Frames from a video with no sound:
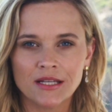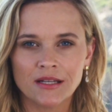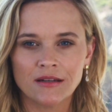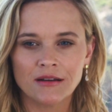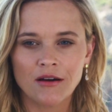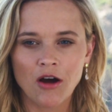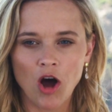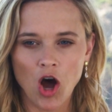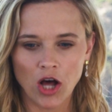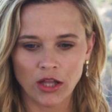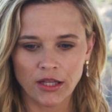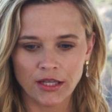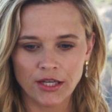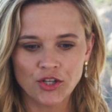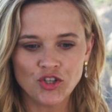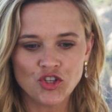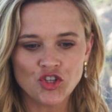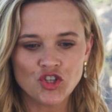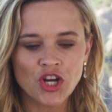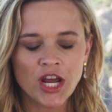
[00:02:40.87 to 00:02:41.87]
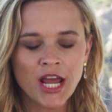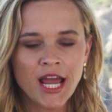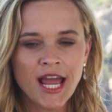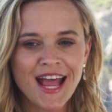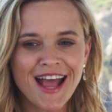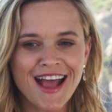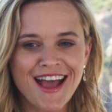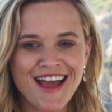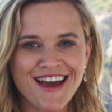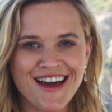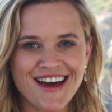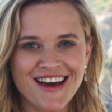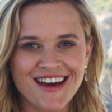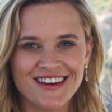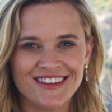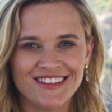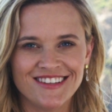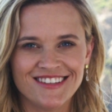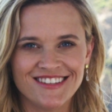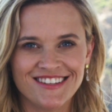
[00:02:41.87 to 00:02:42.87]
in college,
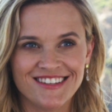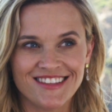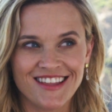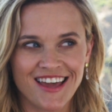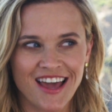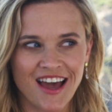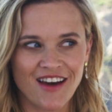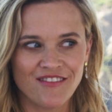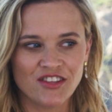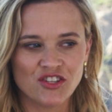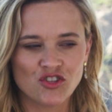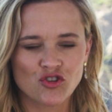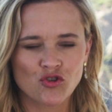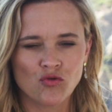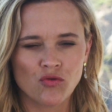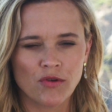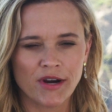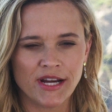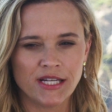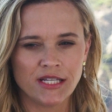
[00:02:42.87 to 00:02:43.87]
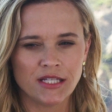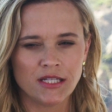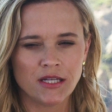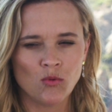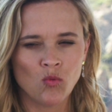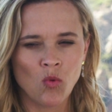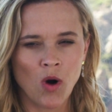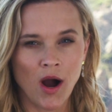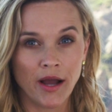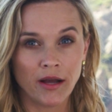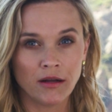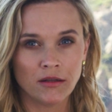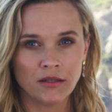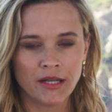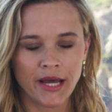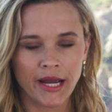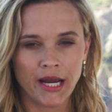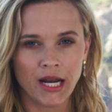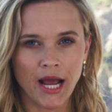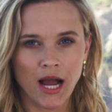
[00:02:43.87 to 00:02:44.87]
and they have this crazy,
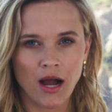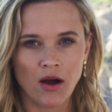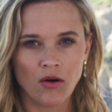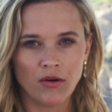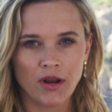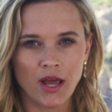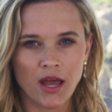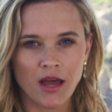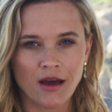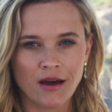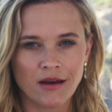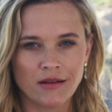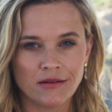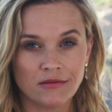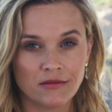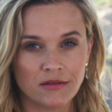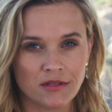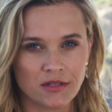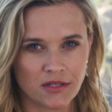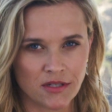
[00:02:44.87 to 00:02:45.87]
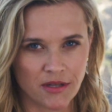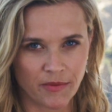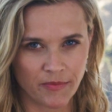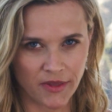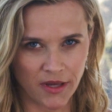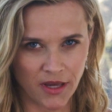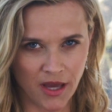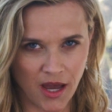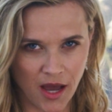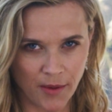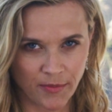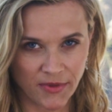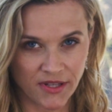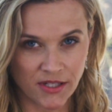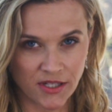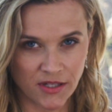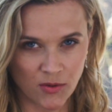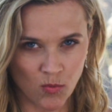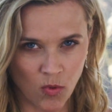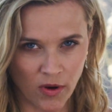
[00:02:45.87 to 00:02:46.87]
wild night out, and something
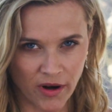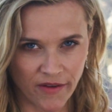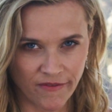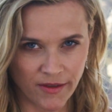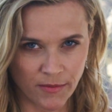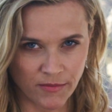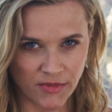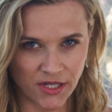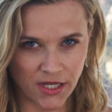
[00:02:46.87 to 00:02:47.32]
happens, and one of them